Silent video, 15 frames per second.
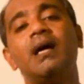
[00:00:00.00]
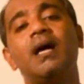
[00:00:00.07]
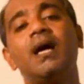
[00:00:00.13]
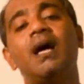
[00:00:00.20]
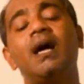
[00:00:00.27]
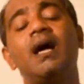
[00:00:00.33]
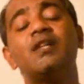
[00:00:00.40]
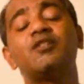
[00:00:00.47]

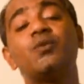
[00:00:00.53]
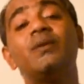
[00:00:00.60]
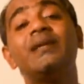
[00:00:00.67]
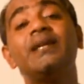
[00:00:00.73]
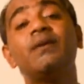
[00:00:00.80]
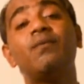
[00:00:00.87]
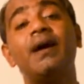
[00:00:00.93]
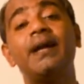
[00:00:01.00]
also
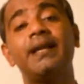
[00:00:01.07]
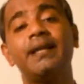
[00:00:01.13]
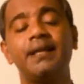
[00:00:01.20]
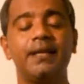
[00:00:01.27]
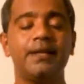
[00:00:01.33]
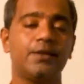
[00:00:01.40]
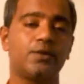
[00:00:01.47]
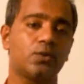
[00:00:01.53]
dividing
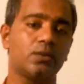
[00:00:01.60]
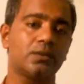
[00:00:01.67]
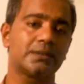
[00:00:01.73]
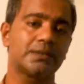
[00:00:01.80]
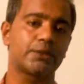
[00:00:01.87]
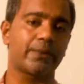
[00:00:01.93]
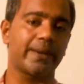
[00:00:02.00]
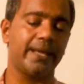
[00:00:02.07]
into
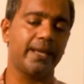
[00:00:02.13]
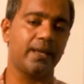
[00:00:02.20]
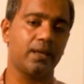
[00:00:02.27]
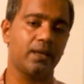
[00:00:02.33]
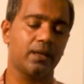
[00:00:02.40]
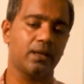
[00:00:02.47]
three: